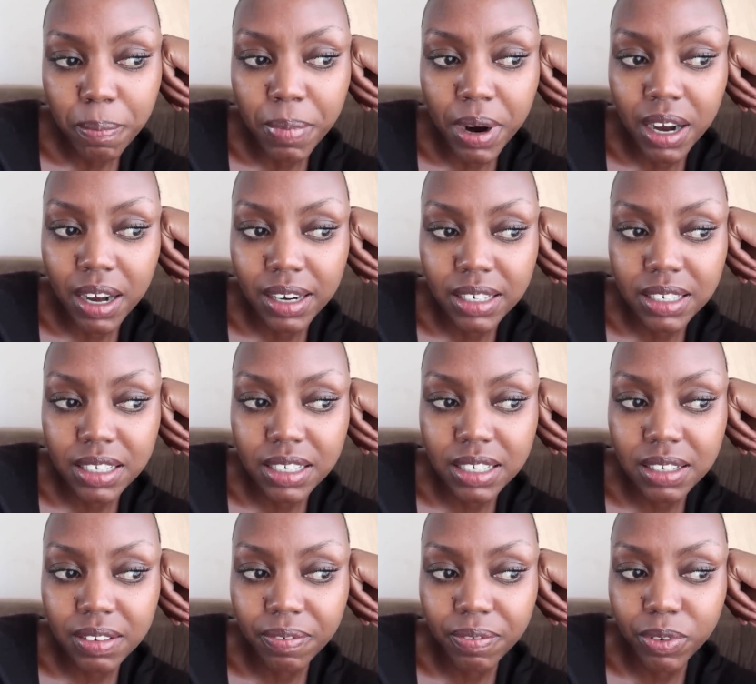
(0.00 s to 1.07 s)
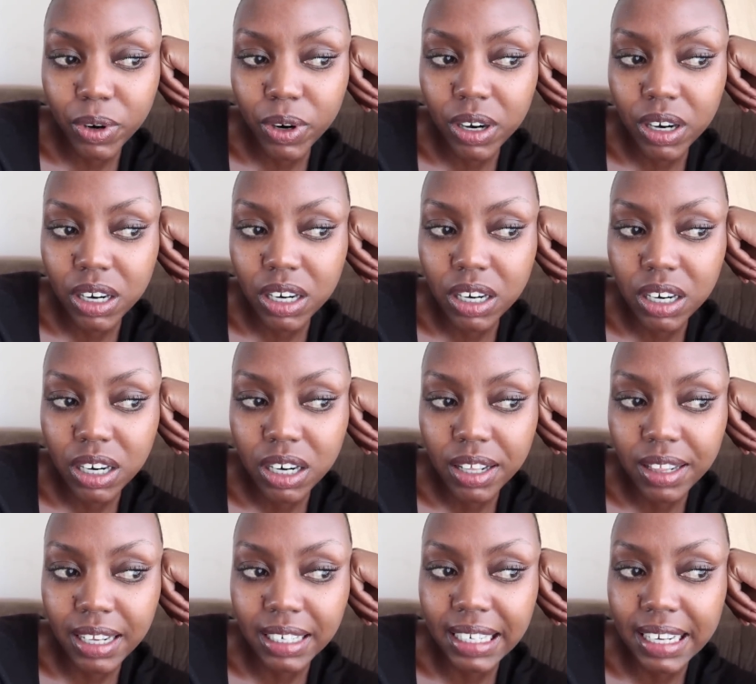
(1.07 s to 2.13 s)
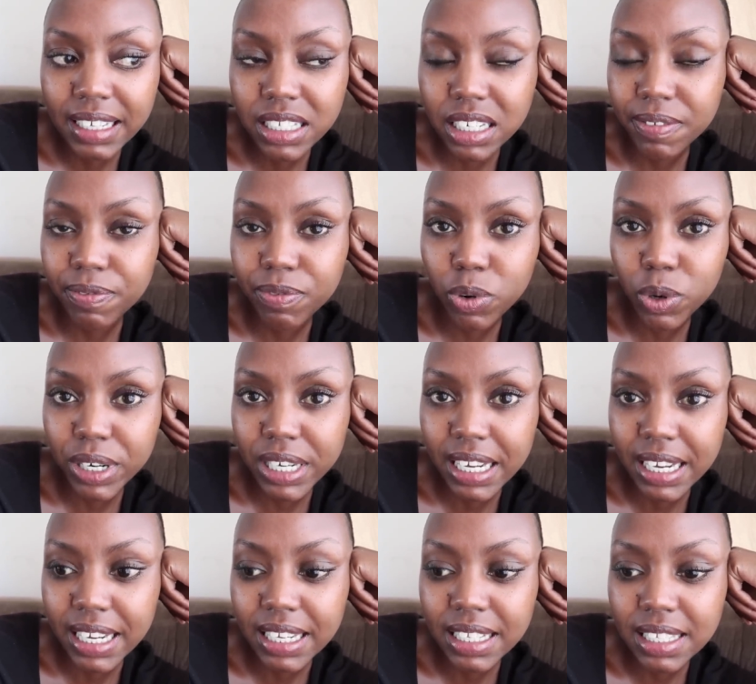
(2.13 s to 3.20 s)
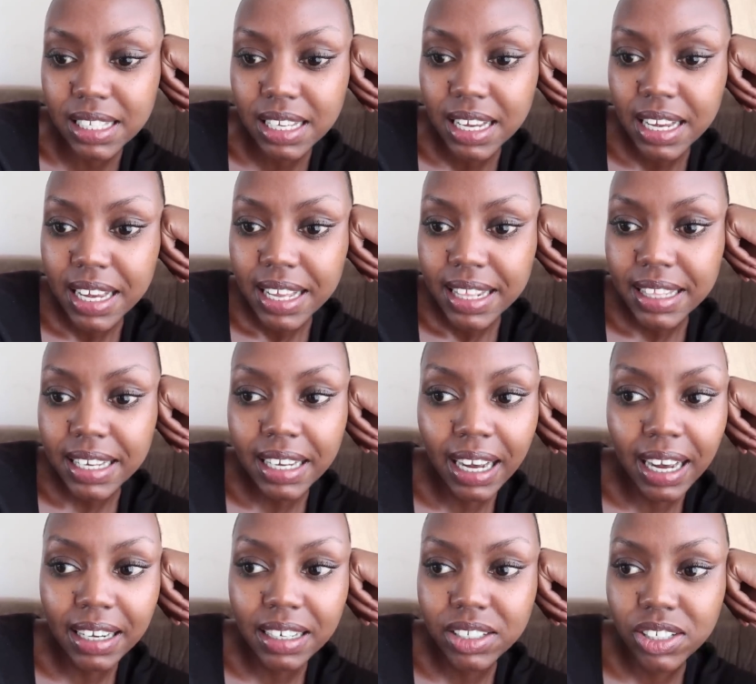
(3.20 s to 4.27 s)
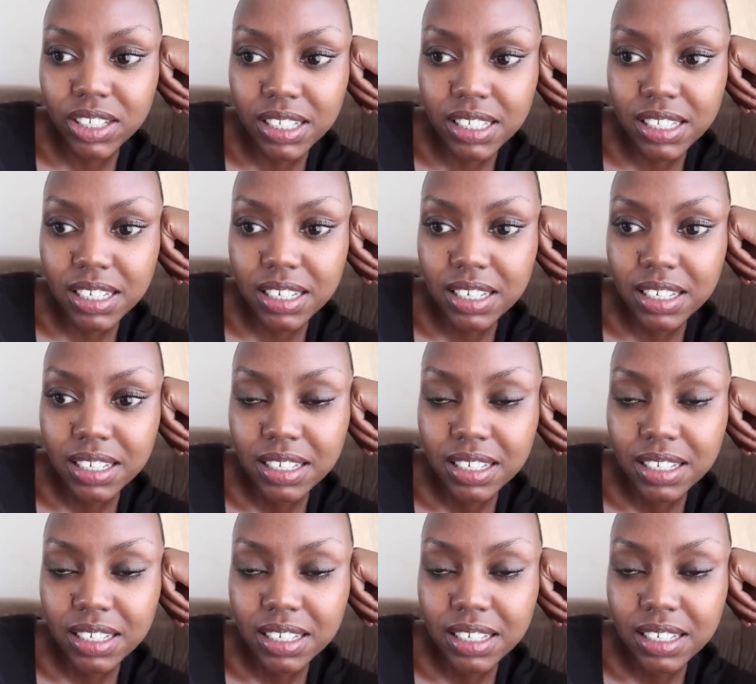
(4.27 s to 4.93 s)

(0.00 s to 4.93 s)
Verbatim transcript: But for the last four days, they kind of just